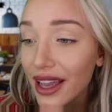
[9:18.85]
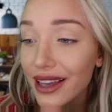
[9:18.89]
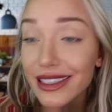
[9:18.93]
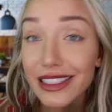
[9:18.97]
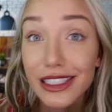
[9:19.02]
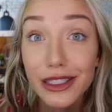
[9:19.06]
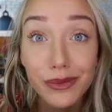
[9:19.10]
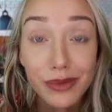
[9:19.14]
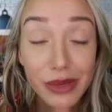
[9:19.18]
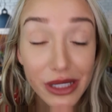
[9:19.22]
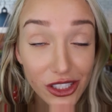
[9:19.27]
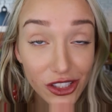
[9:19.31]

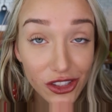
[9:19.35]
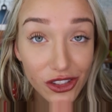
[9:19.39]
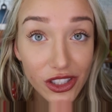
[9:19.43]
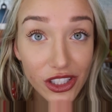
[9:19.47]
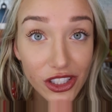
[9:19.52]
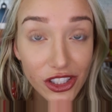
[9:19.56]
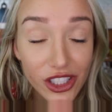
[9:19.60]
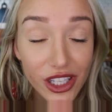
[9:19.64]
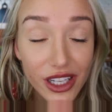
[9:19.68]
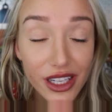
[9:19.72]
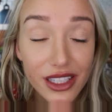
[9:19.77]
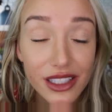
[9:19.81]
Especially
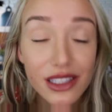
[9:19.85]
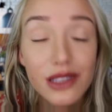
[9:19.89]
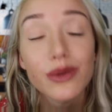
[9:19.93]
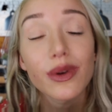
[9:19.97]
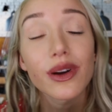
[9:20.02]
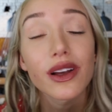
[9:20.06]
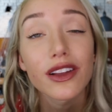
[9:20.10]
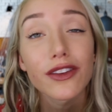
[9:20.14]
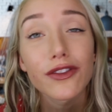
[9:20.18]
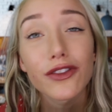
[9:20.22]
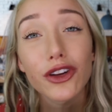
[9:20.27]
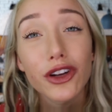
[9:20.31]
check as
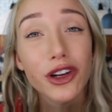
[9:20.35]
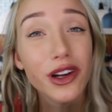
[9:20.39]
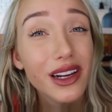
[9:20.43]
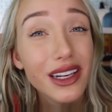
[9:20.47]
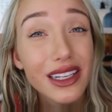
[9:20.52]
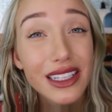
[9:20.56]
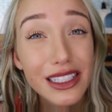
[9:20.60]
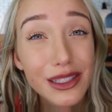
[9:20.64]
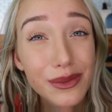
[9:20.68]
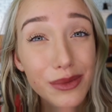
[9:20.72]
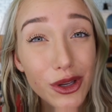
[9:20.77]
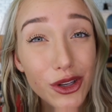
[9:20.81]
well if there are
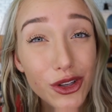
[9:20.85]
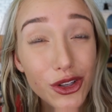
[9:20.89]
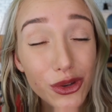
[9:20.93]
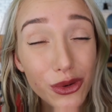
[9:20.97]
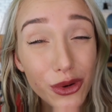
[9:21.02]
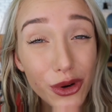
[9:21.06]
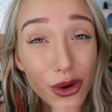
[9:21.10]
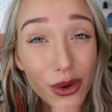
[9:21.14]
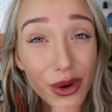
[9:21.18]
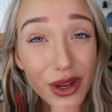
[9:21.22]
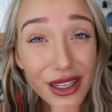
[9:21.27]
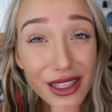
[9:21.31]
any special
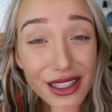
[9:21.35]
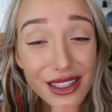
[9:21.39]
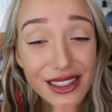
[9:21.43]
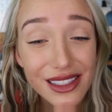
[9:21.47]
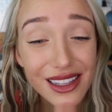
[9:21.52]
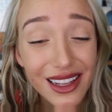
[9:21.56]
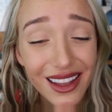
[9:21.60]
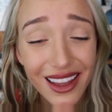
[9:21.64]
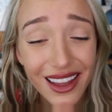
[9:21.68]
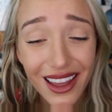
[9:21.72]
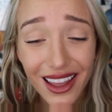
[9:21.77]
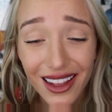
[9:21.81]
requests.
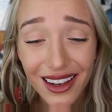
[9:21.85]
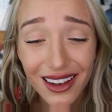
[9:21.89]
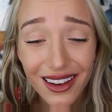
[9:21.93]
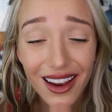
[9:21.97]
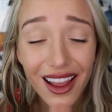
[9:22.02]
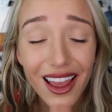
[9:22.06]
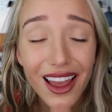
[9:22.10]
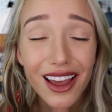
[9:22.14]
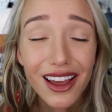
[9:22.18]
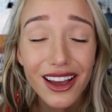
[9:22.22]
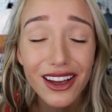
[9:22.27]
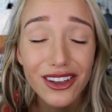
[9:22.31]
Again,
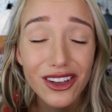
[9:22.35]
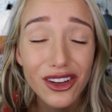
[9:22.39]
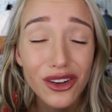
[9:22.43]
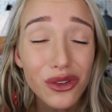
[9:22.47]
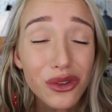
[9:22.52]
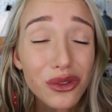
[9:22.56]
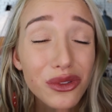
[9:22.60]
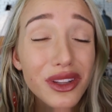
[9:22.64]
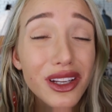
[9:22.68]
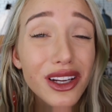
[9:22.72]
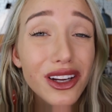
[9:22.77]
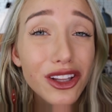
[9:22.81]
not
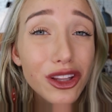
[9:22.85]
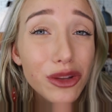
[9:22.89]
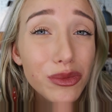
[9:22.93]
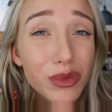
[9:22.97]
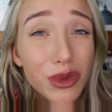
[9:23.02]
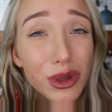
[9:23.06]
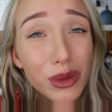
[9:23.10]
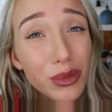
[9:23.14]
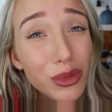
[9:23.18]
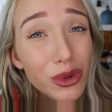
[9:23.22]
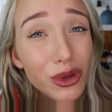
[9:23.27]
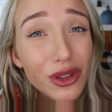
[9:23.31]
only are the
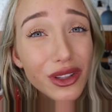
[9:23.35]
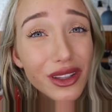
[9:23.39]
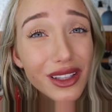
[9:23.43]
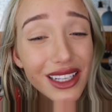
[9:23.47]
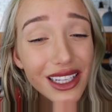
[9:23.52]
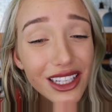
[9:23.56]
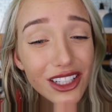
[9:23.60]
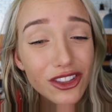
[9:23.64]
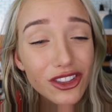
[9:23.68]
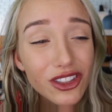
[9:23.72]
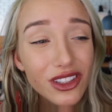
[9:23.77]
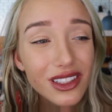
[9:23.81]
people in the
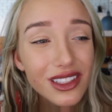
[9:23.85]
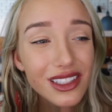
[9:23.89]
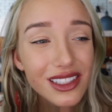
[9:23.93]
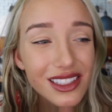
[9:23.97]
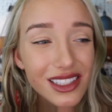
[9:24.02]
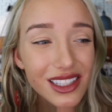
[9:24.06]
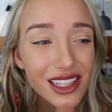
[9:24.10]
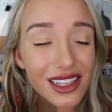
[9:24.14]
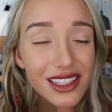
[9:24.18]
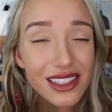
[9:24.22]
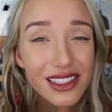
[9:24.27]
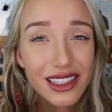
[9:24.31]
kitchen
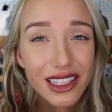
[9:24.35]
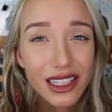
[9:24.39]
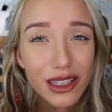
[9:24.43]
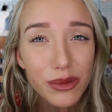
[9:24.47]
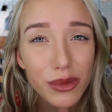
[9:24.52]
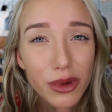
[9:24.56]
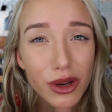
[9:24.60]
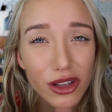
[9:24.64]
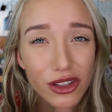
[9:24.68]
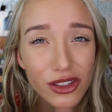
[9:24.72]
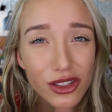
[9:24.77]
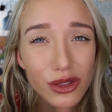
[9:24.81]
disgusting,
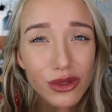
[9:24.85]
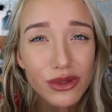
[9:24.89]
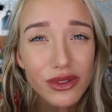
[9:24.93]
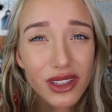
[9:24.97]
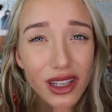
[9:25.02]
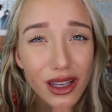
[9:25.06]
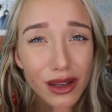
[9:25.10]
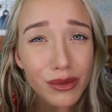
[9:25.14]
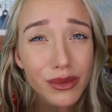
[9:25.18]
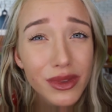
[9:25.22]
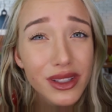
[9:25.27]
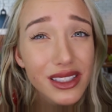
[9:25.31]
but also
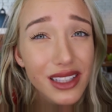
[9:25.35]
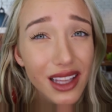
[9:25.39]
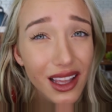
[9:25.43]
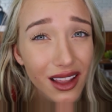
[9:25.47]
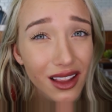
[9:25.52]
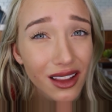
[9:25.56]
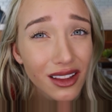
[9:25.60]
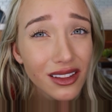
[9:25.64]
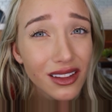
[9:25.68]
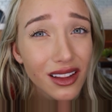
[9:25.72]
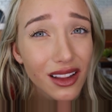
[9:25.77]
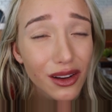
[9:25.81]
dumb as
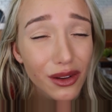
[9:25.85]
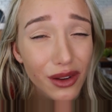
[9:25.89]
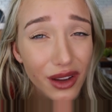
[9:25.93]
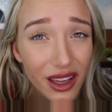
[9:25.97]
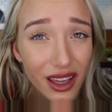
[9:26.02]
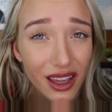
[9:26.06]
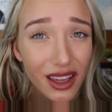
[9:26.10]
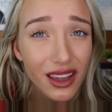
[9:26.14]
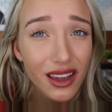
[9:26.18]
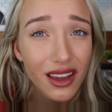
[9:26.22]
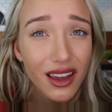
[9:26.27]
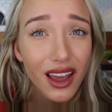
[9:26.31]
hell,
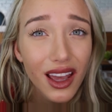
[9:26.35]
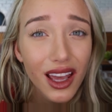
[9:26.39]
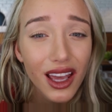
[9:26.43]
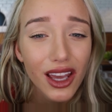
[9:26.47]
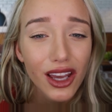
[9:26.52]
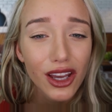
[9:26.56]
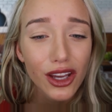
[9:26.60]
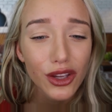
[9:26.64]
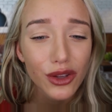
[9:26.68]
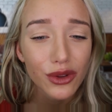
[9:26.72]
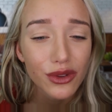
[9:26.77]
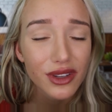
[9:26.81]
okay?
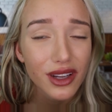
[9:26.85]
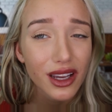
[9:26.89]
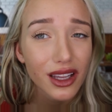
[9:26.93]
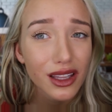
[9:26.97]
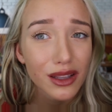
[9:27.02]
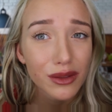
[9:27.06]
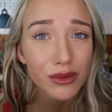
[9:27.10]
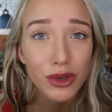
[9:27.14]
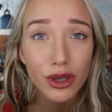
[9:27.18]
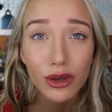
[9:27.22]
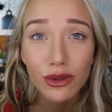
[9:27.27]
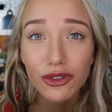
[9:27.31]
You tell
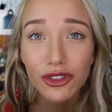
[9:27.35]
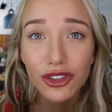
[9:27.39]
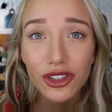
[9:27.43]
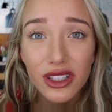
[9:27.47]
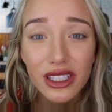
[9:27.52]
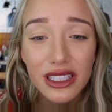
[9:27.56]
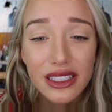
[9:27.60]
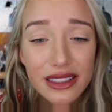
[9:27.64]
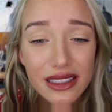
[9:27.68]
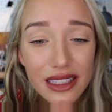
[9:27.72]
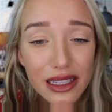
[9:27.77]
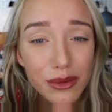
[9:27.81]
them no
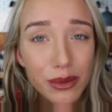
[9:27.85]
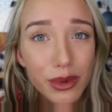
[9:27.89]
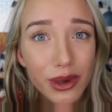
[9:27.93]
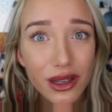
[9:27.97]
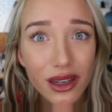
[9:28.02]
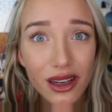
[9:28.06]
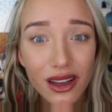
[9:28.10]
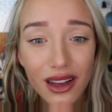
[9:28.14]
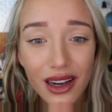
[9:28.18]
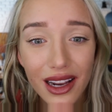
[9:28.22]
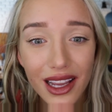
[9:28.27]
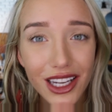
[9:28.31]
cheese, they put
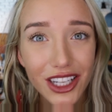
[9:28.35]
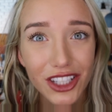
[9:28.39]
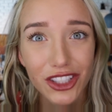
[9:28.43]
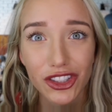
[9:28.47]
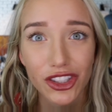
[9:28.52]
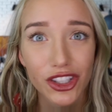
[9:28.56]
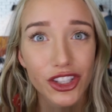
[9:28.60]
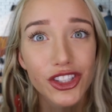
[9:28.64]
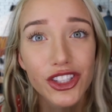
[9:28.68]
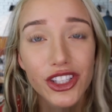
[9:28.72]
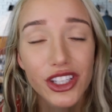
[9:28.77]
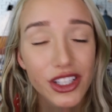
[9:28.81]
on
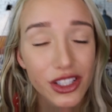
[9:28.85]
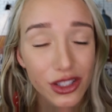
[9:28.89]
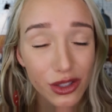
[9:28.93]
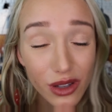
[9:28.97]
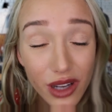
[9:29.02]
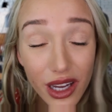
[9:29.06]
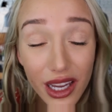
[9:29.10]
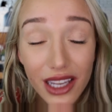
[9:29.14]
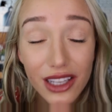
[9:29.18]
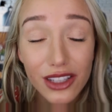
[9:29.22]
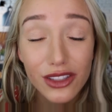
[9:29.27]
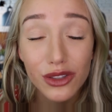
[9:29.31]
extra cheese,
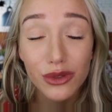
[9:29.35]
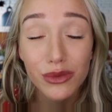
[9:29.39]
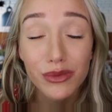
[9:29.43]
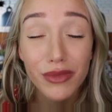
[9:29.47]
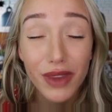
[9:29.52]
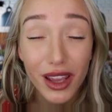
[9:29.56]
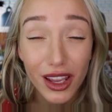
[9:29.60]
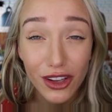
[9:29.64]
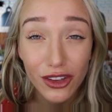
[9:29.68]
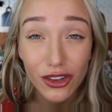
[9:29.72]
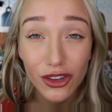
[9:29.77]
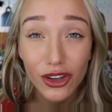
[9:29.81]
okay? So
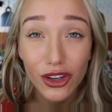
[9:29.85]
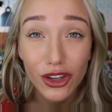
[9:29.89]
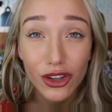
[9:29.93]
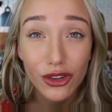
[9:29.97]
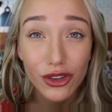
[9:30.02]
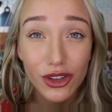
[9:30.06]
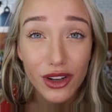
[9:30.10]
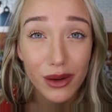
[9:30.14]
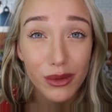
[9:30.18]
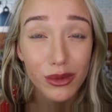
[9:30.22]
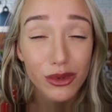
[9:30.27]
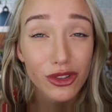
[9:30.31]
make sure you
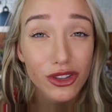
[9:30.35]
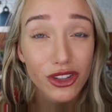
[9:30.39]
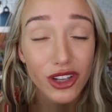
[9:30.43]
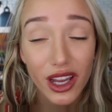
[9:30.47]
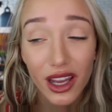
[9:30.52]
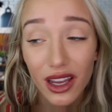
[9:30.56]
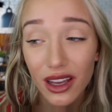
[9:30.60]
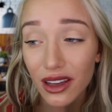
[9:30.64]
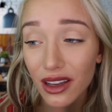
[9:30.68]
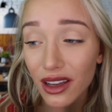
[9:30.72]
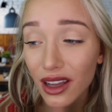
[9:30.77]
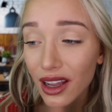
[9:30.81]
double
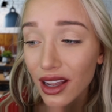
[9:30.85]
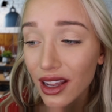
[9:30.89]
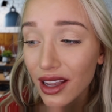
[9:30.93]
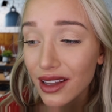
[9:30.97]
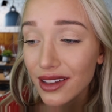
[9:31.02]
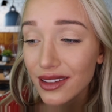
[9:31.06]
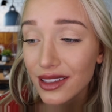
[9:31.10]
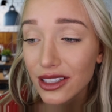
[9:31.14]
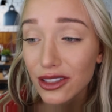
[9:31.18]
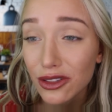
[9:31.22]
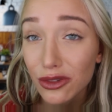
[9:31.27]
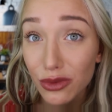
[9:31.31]
check.
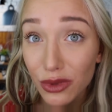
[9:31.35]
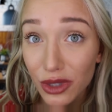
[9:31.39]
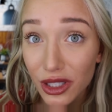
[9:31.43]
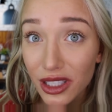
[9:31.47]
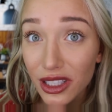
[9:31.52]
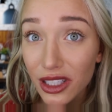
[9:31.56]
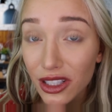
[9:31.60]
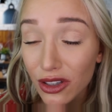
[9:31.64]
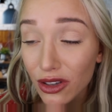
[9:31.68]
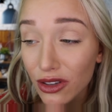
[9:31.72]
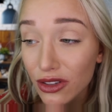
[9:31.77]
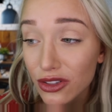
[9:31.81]
That's
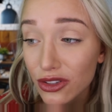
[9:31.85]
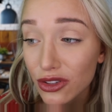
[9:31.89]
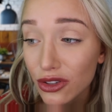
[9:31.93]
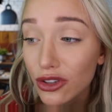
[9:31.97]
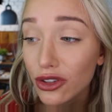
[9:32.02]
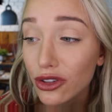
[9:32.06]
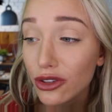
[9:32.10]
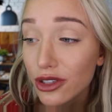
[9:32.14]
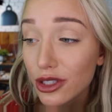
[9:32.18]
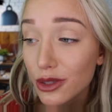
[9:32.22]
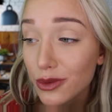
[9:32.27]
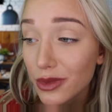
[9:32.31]
really also
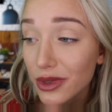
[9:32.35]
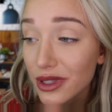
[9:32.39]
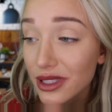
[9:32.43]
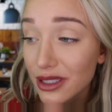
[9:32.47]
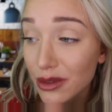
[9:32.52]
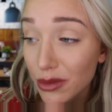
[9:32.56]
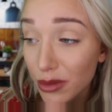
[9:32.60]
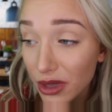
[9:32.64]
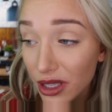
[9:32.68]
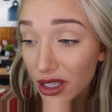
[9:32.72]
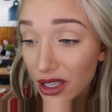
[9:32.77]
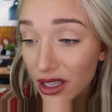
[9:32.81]
your
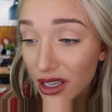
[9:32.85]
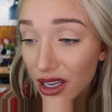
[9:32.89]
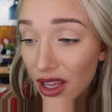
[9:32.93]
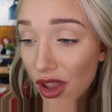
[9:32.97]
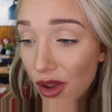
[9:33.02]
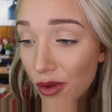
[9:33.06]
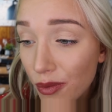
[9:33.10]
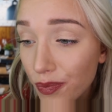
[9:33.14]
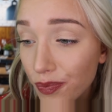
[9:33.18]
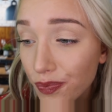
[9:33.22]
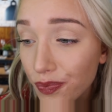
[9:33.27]
responsibility.